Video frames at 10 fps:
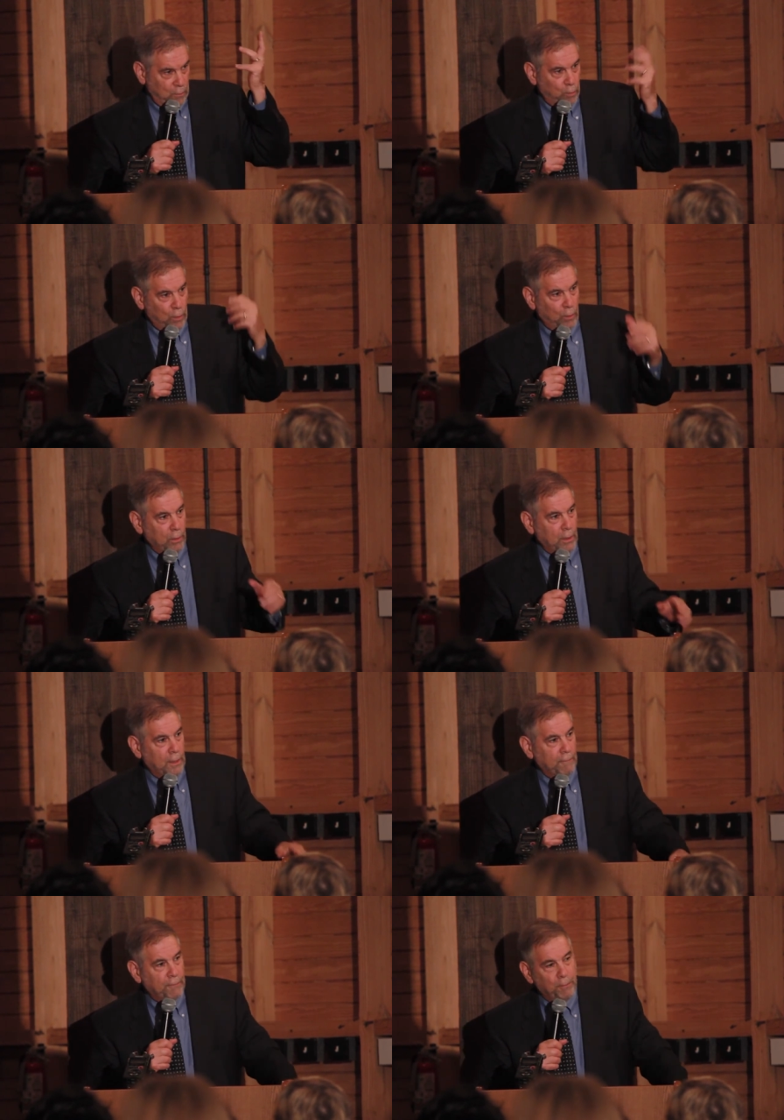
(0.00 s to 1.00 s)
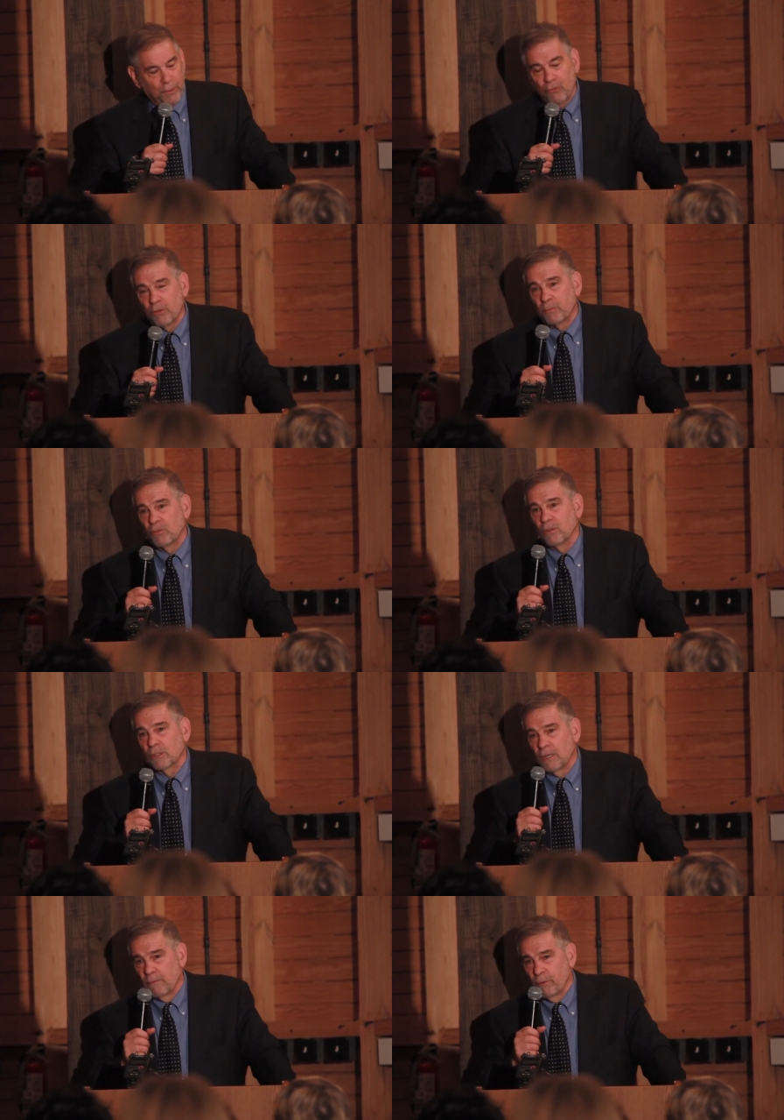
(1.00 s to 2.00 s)
role of the bishops
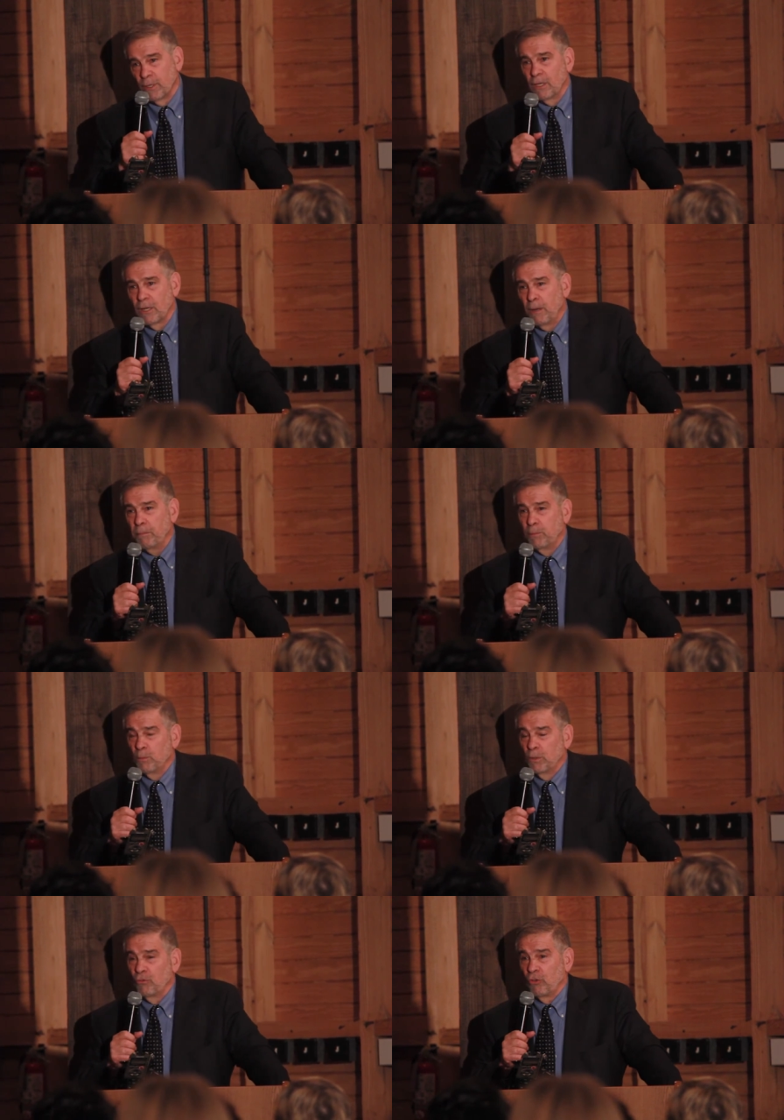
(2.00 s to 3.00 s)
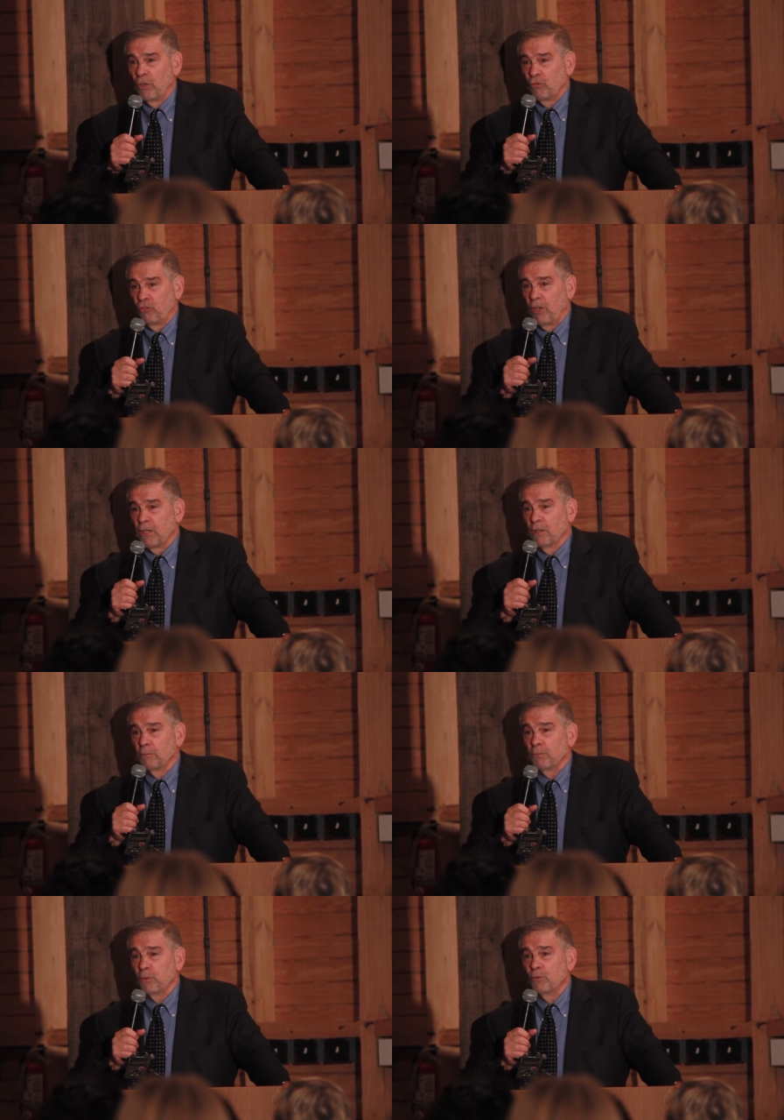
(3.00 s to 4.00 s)
in covering it up, which has shaken
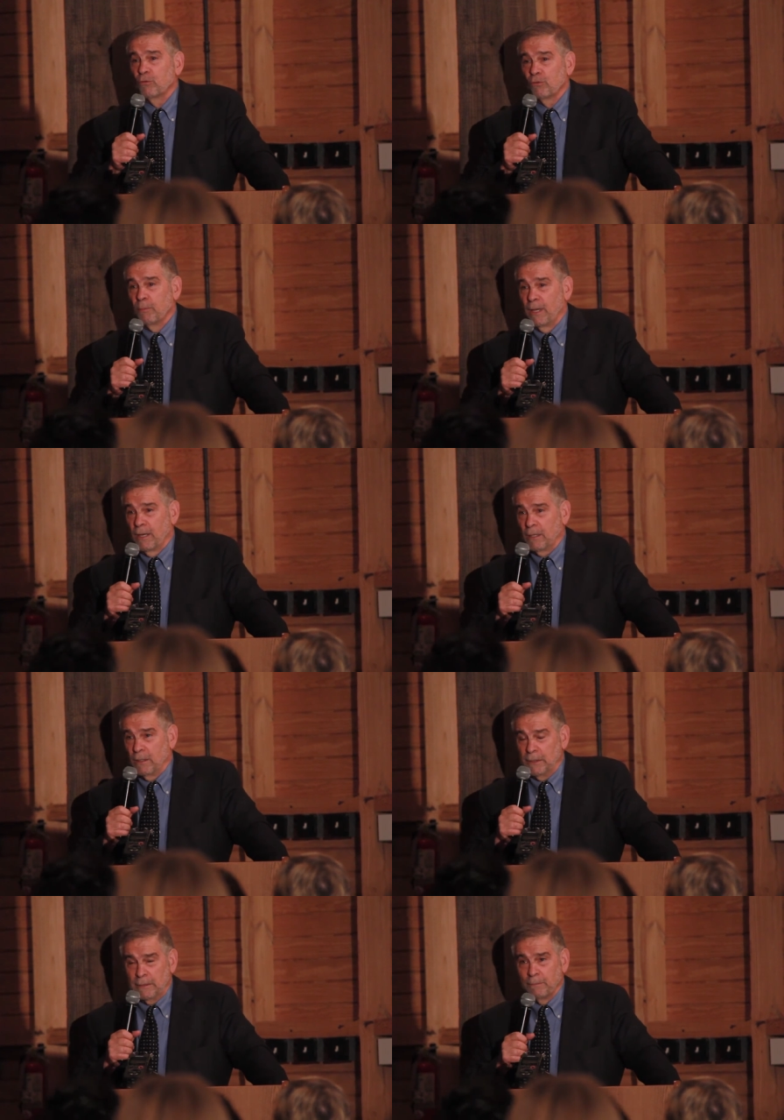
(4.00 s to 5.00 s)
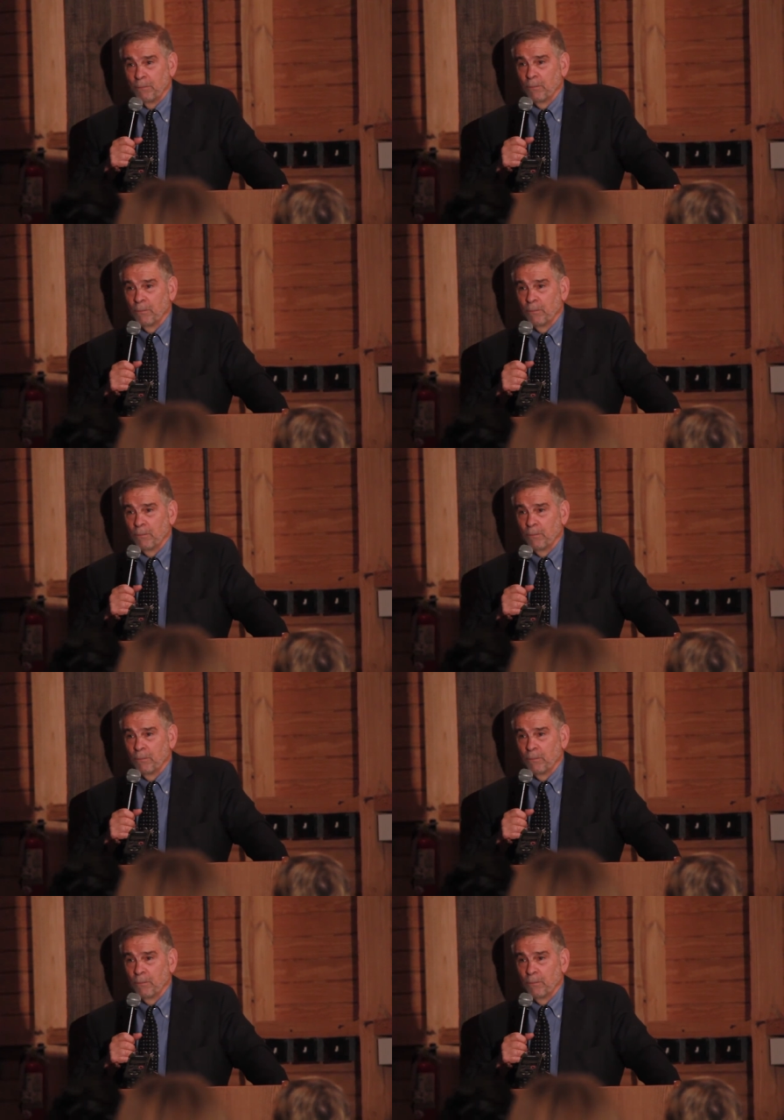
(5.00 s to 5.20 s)
the pews dramatically.